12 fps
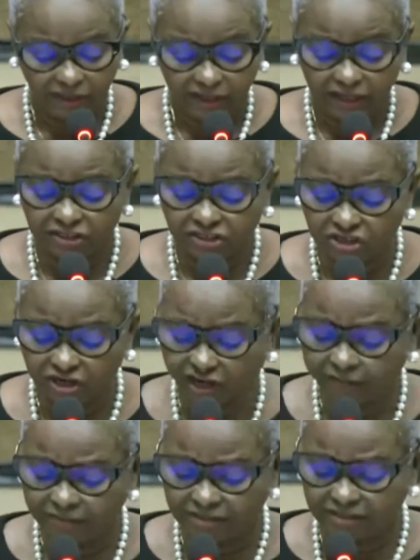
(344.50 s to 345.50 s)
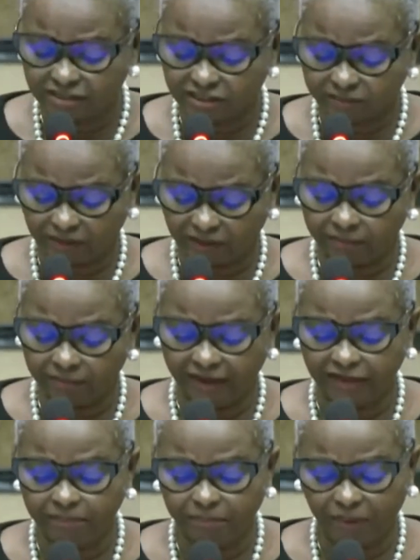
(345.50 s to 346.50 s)
Each year, Mr. Speaker,
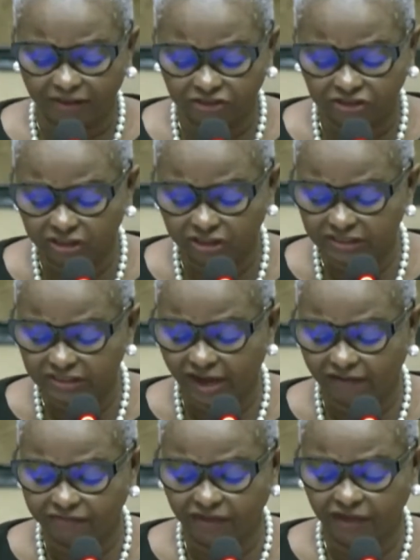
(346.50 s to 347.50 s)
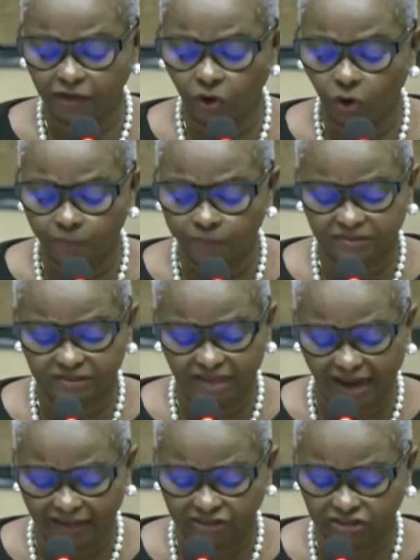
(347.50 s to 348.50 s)
many pensioners have their hopes
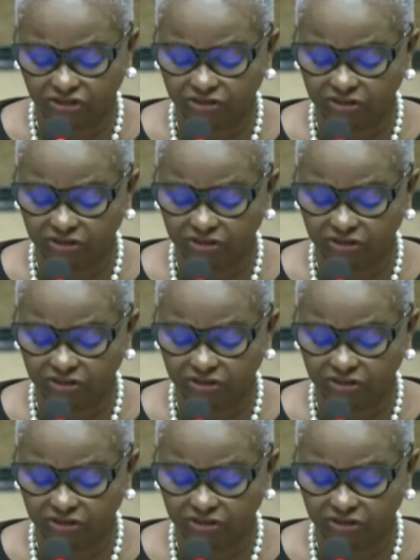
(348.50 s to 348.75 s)
dashed